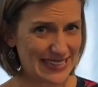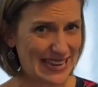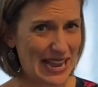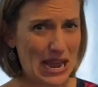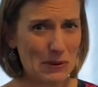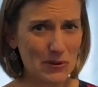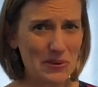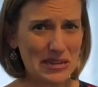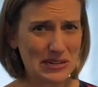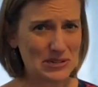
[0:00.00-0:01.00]
And how are we
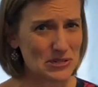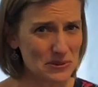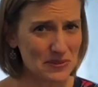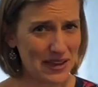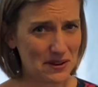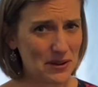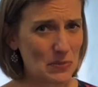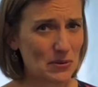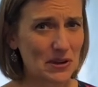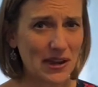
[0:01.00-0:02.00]
going to do that on a
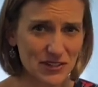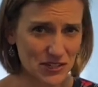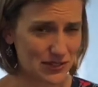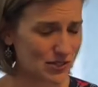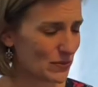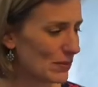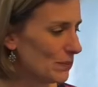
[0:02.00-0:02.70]
percussion instrument?